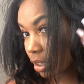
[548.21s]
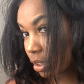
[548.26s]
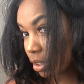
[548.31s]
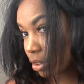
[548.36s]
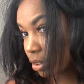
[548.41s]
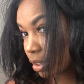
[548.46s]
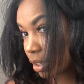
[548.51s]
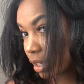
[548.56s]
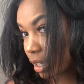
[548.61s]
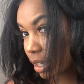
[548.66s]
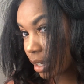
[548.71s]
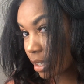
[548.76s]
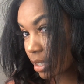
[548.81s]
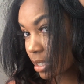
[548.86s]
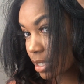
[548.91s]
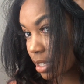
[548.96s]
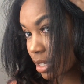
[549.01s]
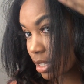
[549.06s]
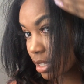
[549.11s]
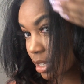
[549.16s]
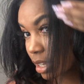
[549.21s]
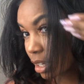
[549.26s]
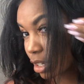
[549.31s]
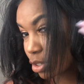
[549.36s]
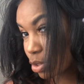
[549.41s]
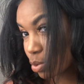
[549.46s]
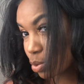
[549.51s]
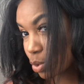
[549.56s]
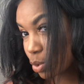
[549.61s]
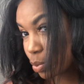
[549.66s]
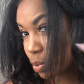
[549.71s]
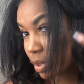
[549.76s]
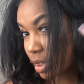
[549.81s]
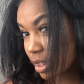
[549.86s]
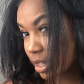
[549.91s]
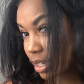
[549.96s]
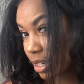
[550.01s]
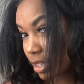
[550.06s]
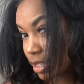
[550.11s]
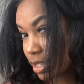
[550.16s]
you can kind of see it's kind of swoop, but
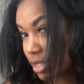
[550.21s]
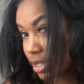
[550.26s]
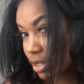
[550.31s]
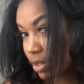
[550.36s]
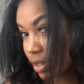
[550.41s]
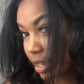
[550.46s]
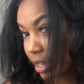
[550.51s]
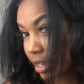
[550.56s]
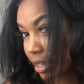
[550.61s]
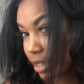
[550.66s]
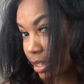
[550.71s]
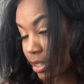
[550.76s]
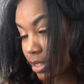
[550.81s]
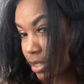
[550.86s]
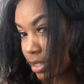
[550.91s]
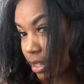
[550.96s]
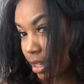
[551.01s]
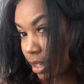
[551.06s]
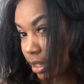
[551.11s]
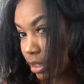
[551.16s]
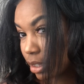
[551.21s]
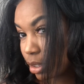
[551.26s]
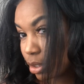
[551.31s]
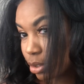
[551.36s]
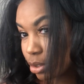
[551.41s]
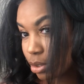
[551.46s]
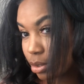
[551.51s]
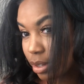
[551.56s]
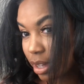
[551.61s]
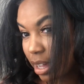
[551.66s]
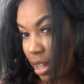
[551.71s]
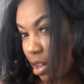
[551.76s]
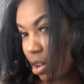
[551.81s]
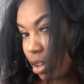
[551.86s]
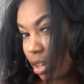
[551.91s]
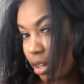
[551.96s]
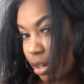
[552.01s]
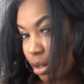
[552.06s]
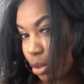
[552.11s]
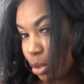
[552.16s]
then it still has like the little, I
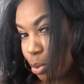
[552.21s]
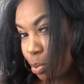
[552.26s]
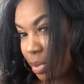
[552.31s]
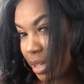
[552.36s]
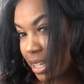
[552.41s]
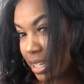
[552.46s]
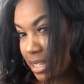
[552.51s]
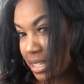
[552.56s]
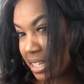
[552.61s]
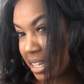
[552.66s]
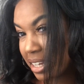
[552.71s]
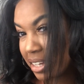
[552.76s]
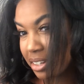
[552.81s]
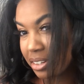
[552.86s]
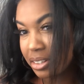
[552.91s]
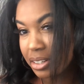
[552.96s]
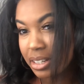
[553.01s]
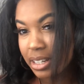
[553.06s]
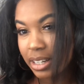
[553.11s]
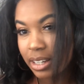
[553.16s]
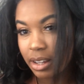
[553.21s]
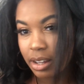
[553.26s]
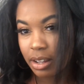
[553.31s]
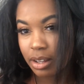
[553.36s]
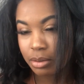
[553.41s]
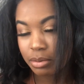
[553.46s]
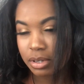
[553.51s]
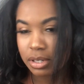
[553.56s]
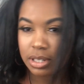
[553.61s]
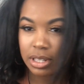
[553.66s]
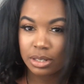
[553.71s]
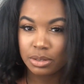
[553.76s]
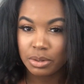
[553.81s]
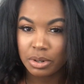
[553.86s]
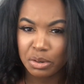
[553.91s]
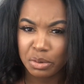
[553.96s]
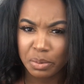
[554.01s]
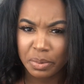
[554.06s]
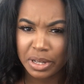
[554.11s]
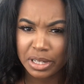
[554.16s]
call it a little pigtail, because that's what
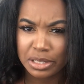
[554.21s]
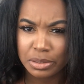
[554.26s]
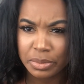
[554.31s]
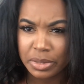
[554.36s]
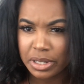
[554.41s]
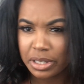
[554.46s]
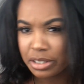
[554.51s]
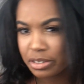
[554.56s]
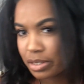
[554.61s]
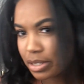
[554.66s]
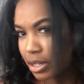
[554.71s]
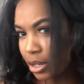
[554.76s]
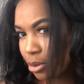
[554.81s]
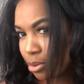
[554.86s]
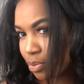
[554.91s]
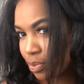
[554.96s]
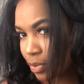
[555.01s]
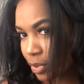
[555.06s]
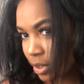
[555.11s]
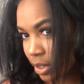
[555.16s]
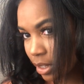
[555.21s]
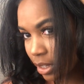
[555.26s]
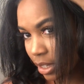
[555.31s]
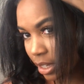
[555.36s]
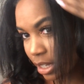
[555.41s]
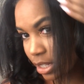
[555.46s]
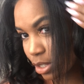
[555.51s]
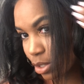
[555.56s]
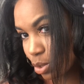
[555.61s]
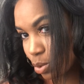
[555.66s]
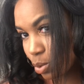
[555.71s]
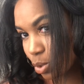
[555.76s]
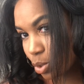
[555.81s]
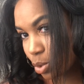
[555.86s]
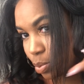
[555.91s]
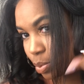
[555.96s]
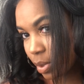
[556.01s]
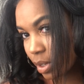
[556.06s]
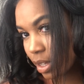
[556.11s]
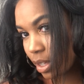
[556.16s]
it reminds me of. So it has a
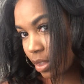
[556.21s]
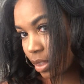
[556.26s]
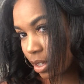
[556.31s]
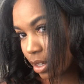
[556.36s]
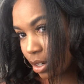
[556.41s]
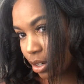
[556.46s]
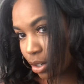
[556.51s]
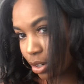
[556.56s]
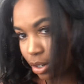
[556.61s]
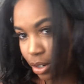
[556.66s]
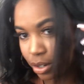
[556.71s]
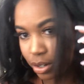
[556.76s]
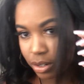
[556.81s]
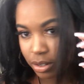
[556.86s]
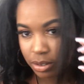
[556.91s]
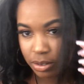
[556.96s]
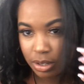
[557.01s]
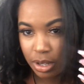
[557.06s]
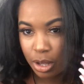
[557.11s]
swoop and then a curl,